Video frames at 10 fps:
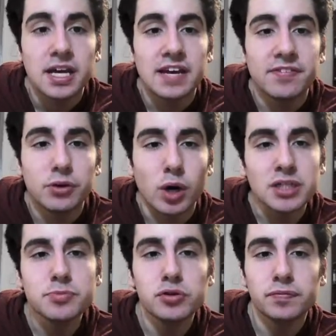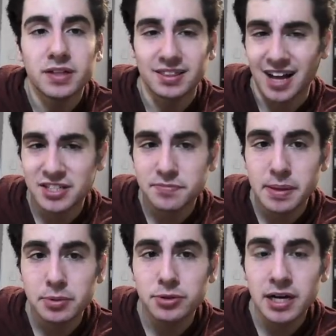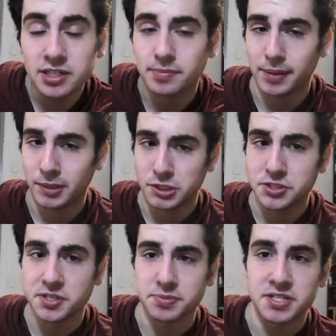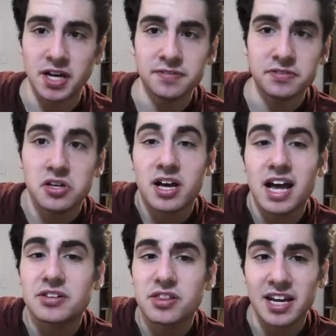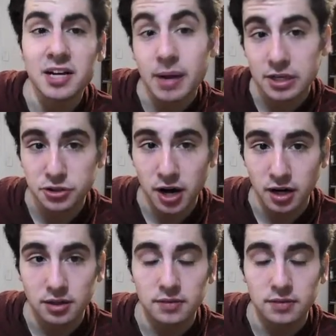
If you want to move lots of people around and maybe also some stuff, think about a truck.